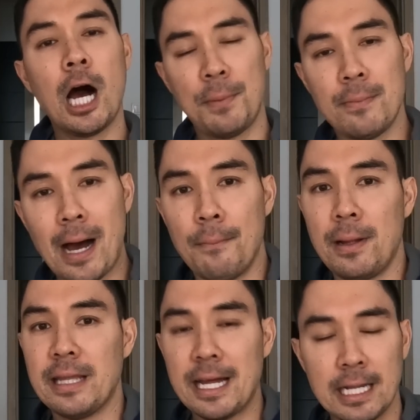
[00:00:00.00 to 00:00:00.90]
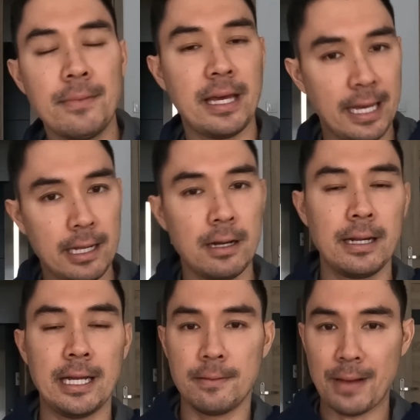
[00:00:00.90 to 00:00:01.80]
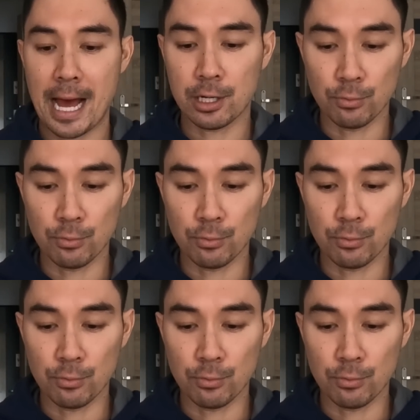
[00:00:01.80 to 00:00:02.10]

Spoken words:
help him out, but let him hit in the back